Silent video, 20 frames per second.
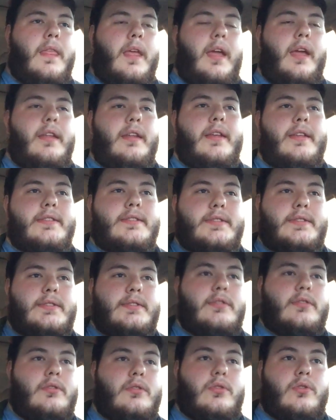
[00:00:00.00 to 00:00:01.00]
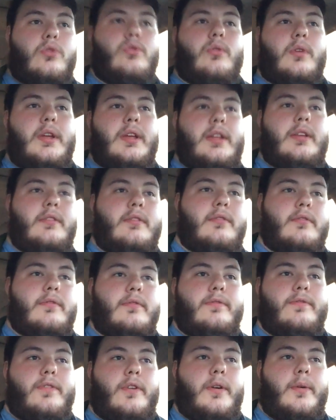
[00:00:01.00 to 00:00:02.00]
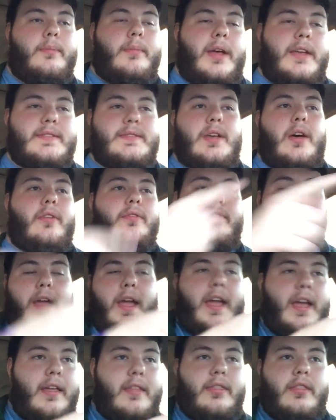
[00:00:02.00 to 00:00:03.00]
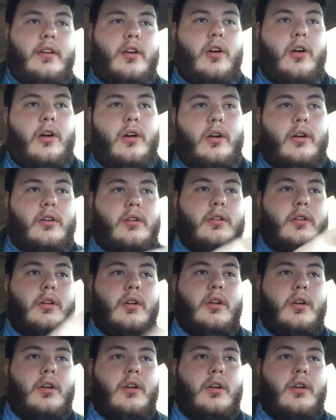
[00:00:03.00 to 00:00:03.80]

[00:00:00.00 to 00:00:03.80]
and it's green for myself and the car